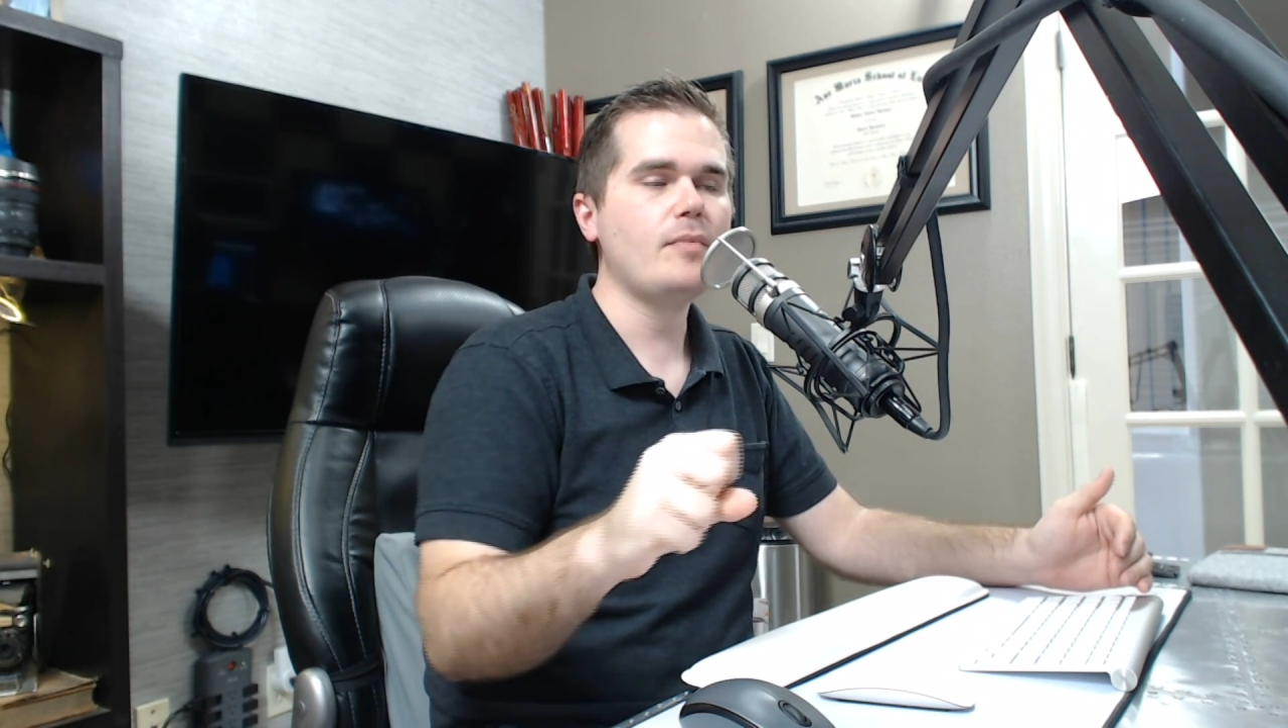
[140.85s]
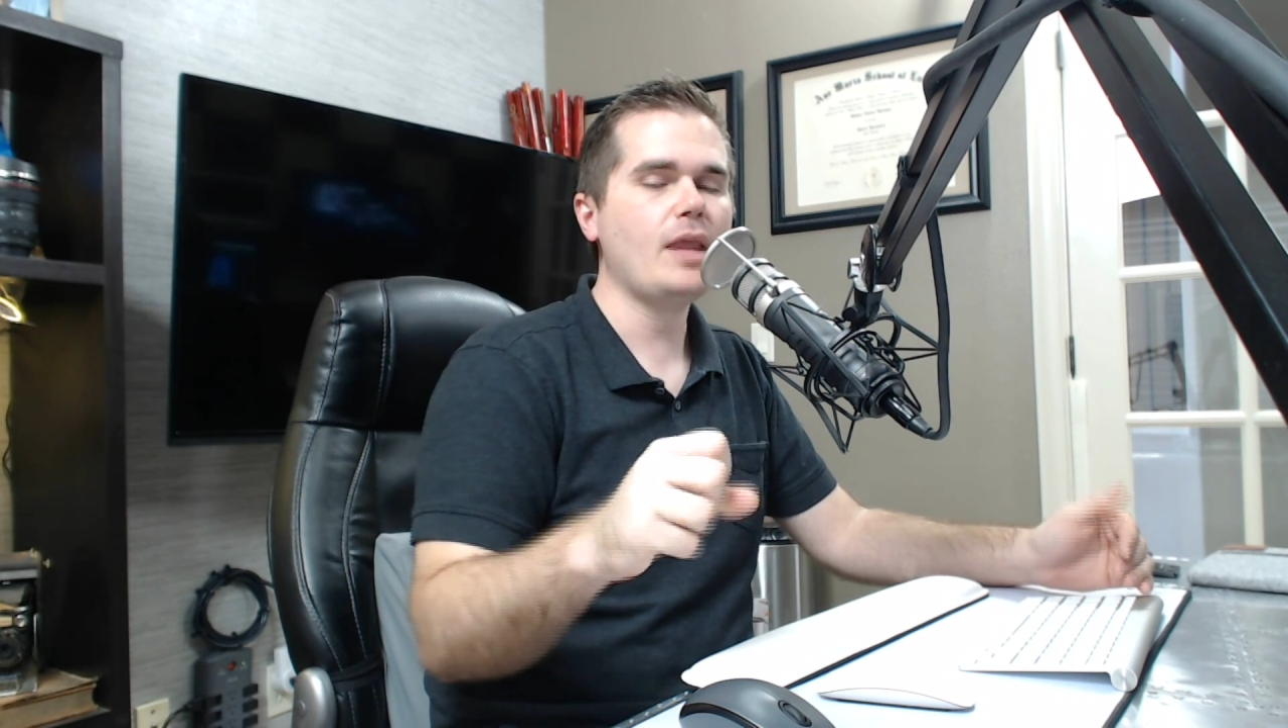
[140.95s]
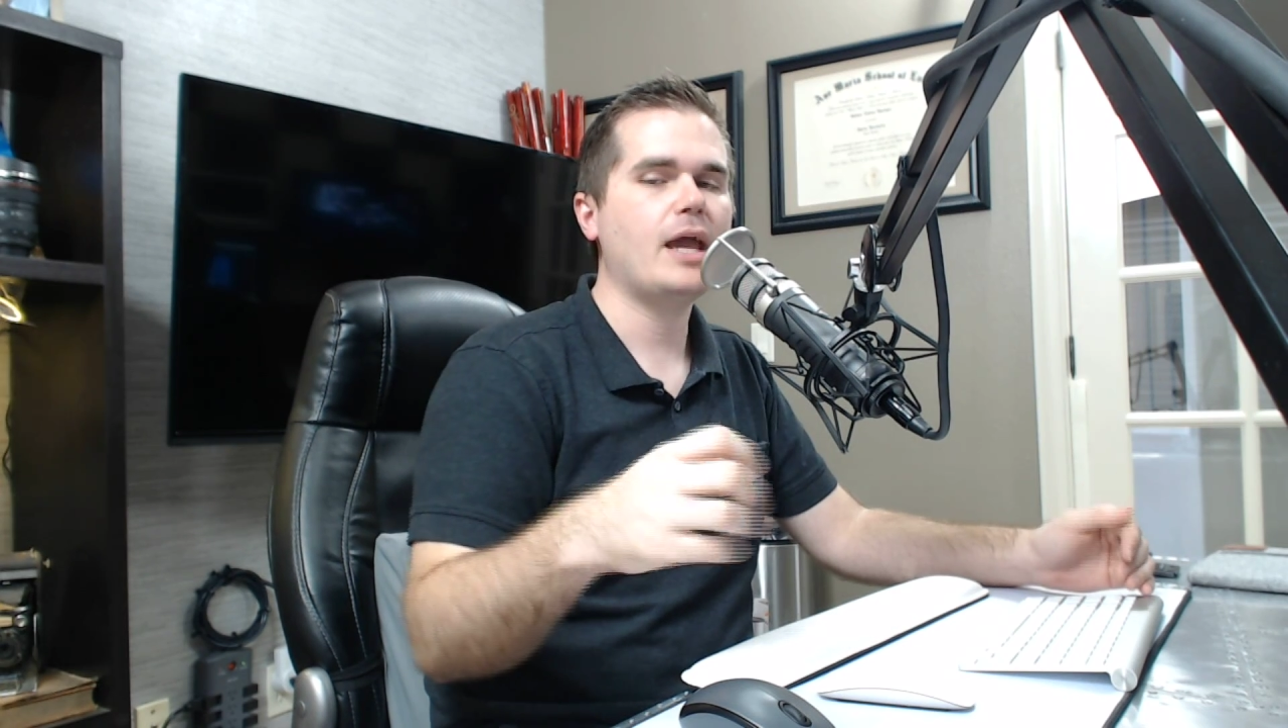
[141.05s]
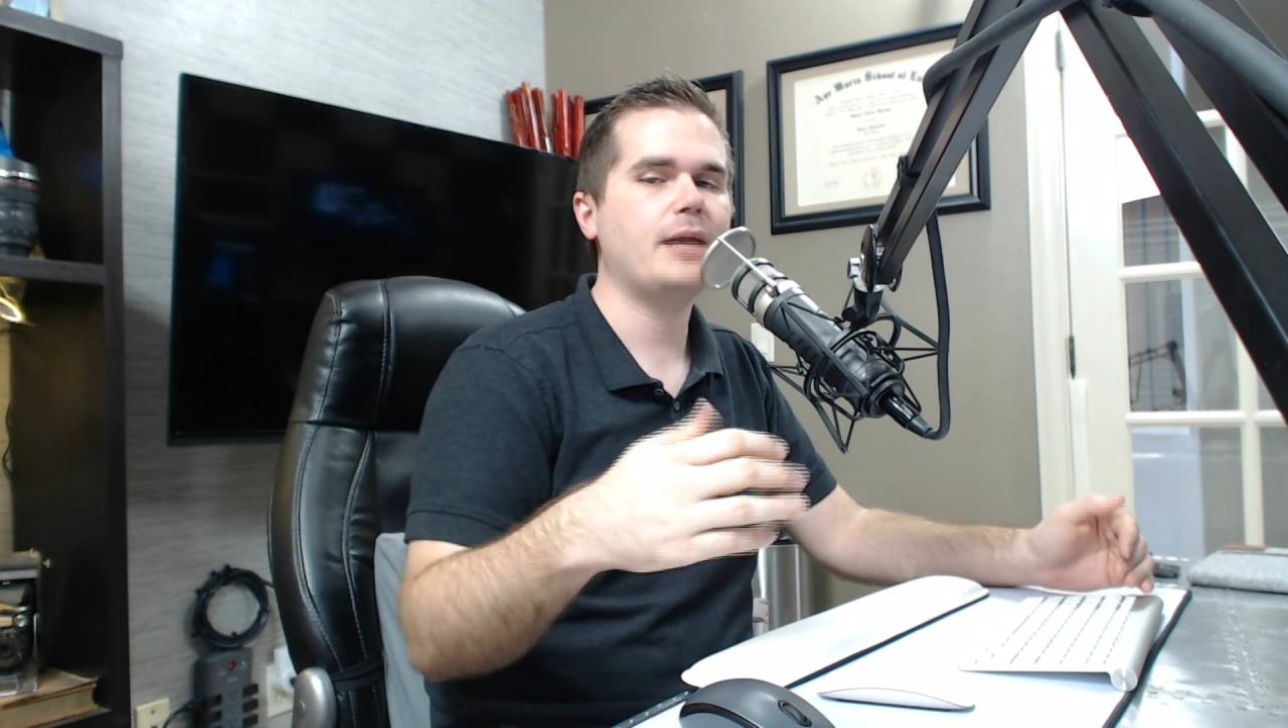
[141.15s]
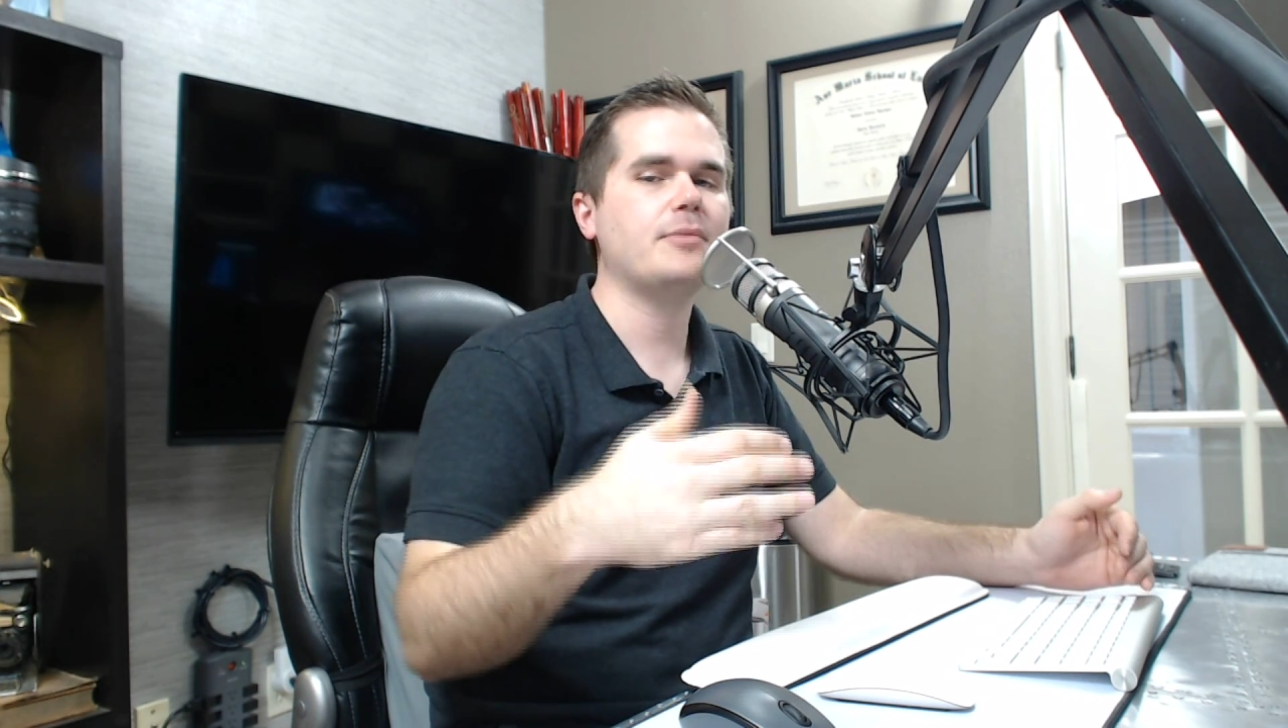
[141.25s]

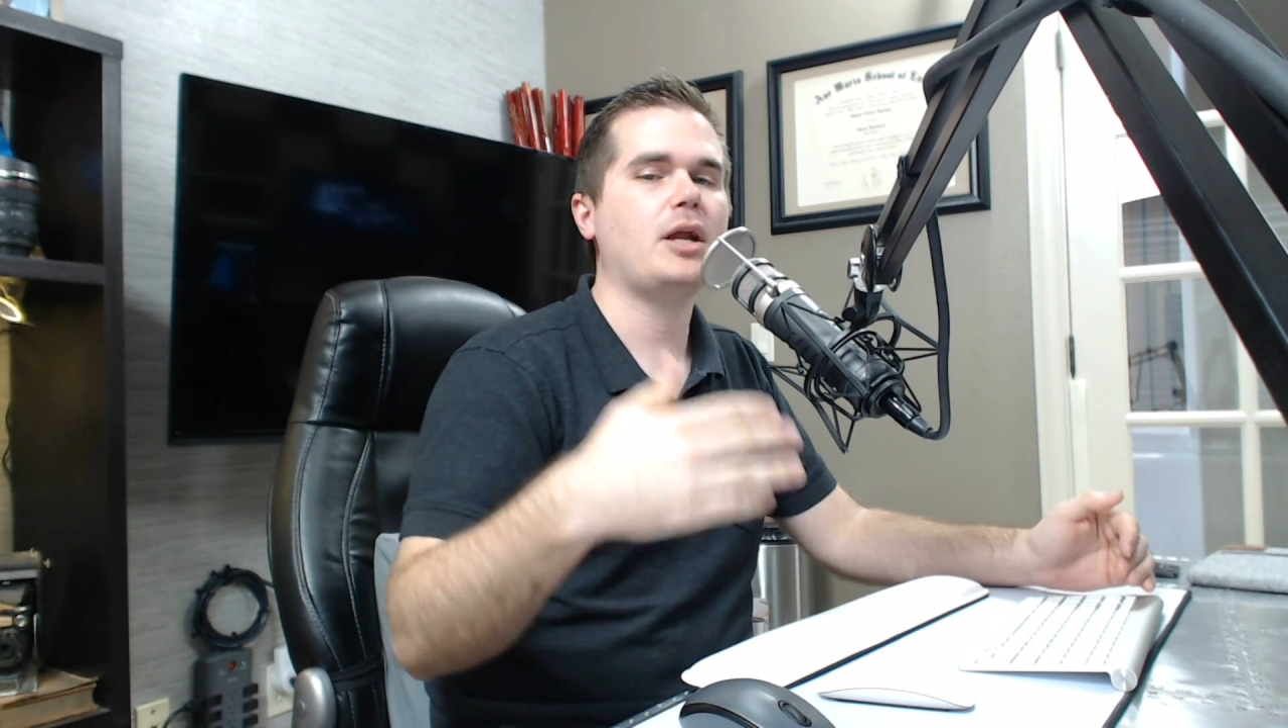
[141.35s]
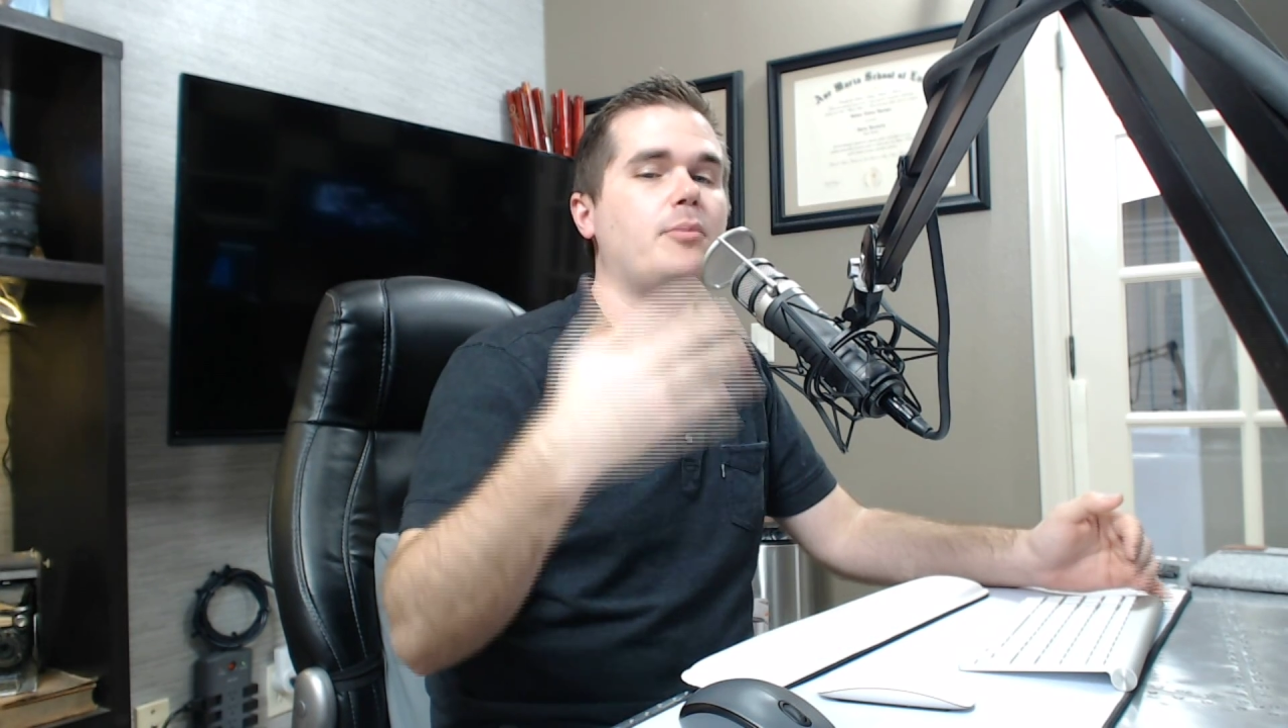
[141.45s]
and I'm going to